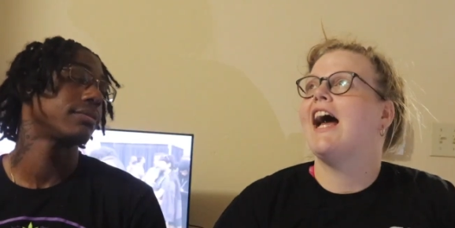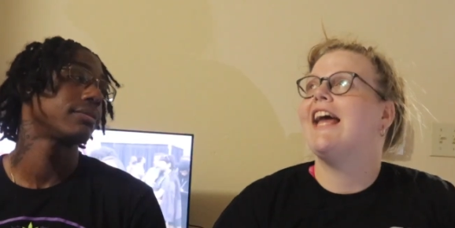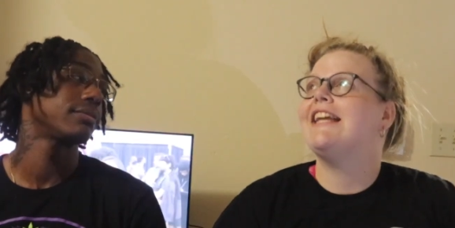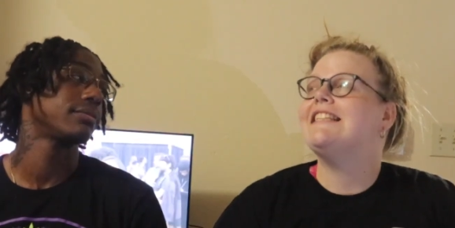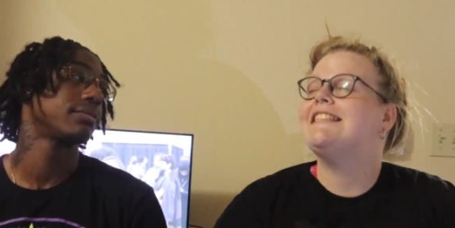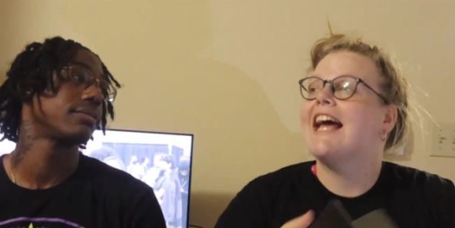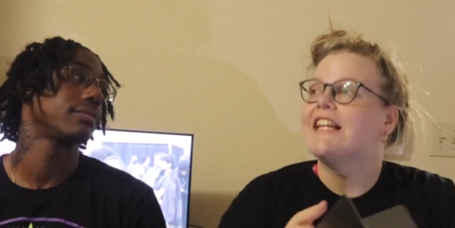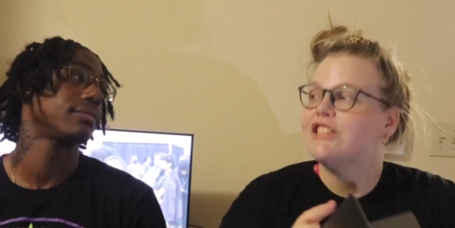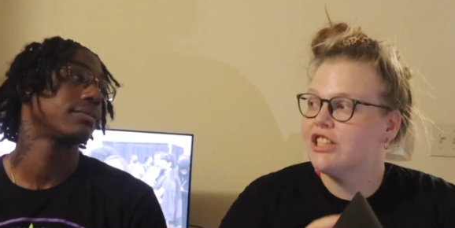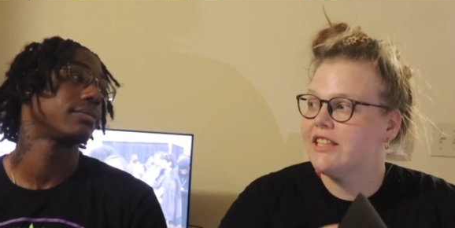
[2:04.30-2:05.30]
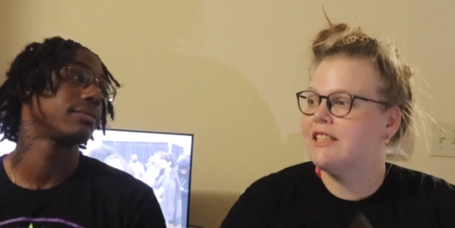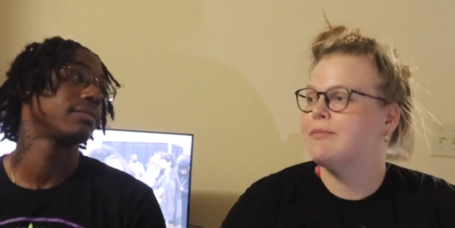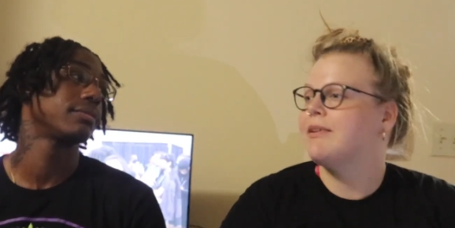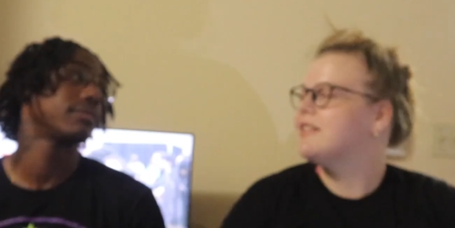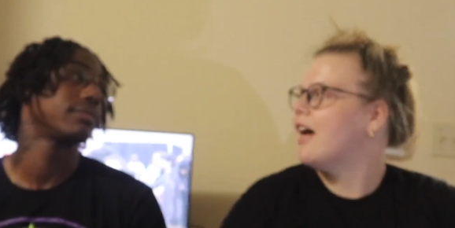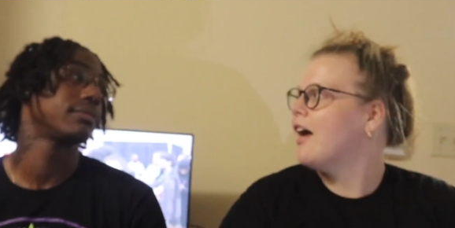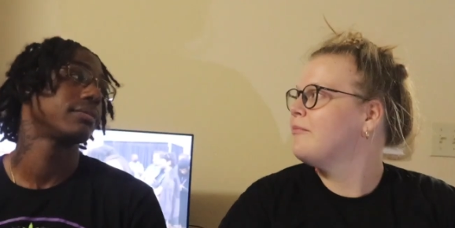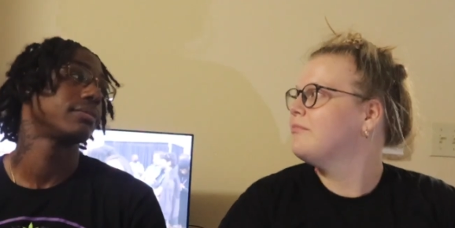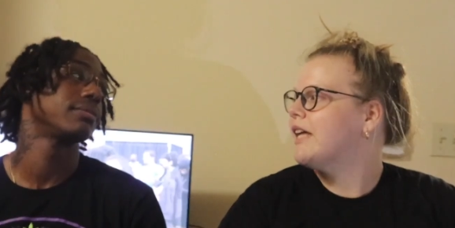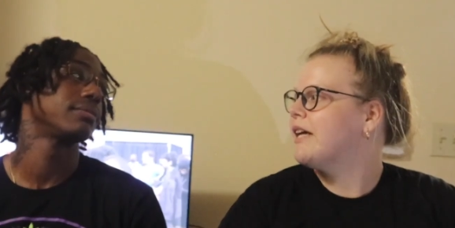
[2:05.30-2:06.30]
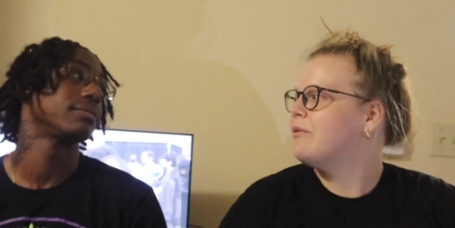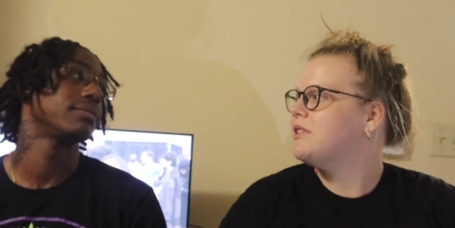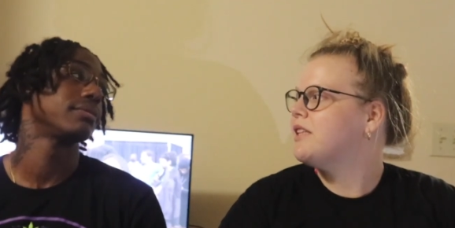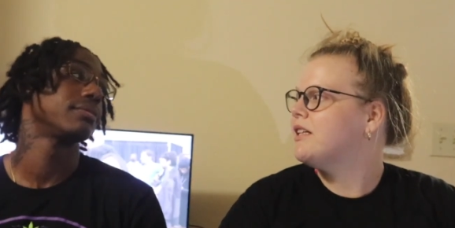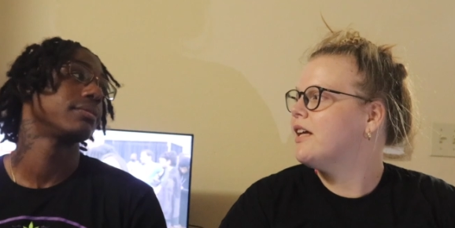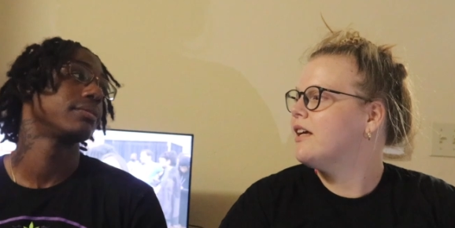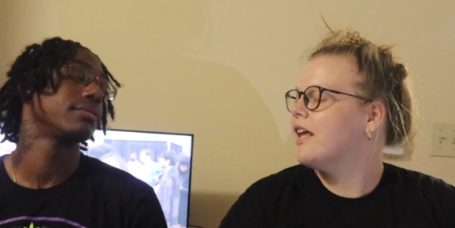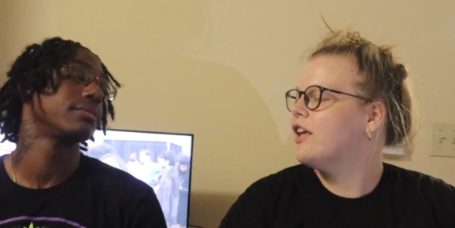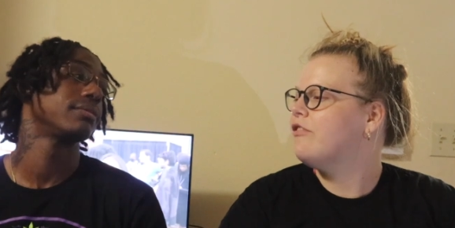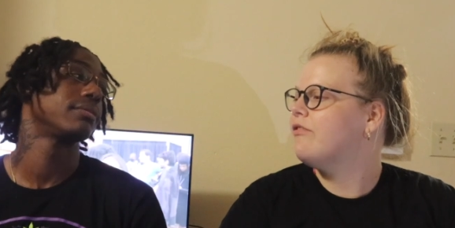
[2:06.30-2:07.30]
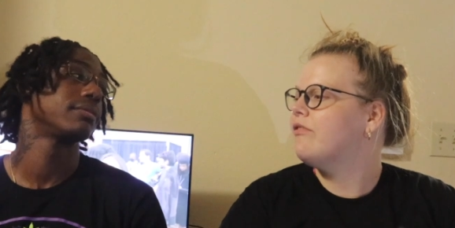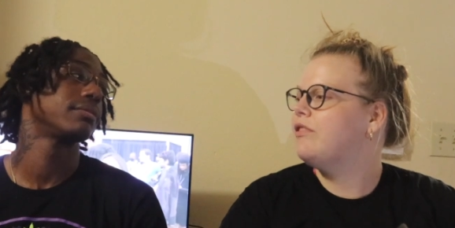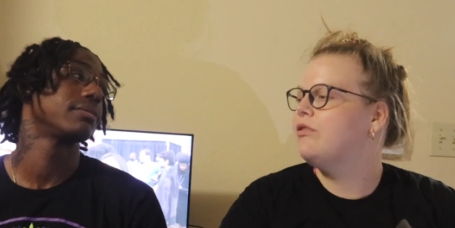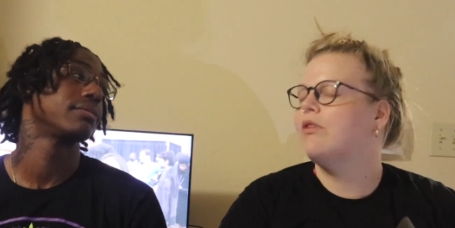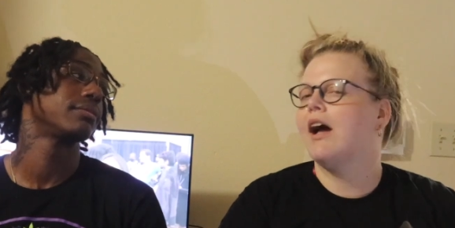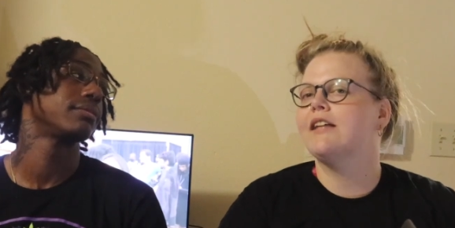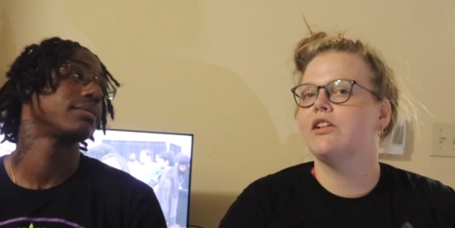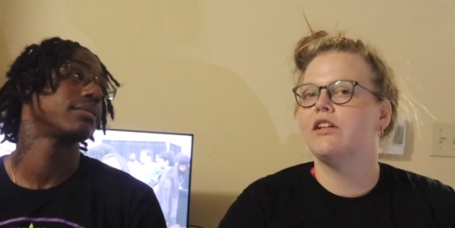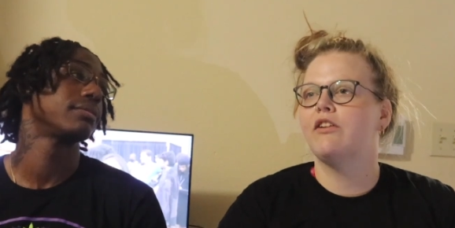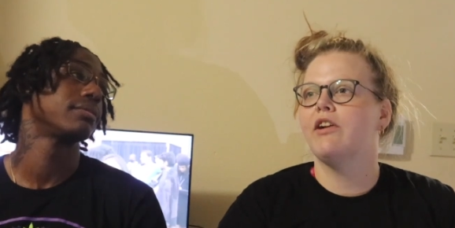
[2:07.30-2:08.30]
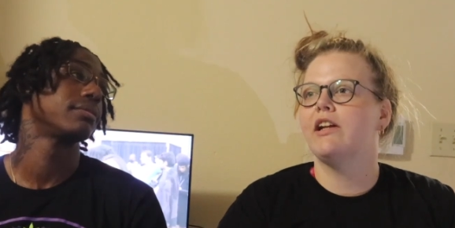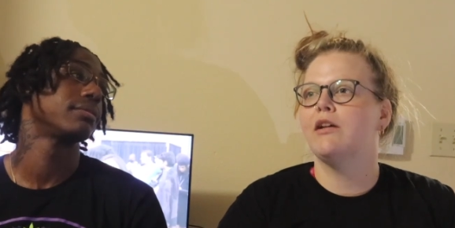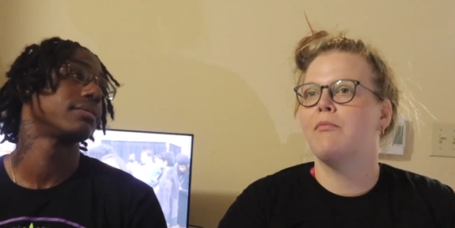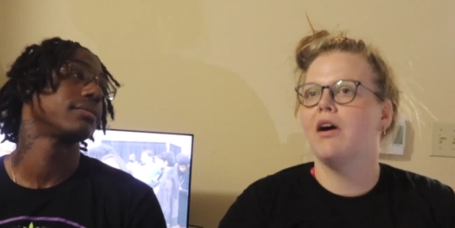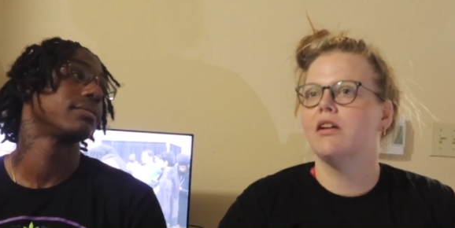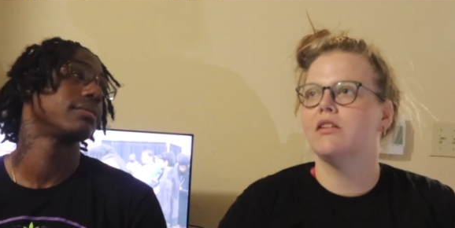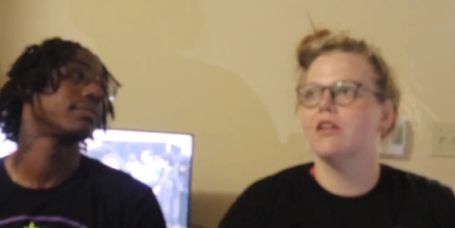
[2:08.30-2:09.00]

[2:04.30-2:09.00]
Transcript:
Speaker 1: intentionally spend time like with Dende. Like you you guys already created a bond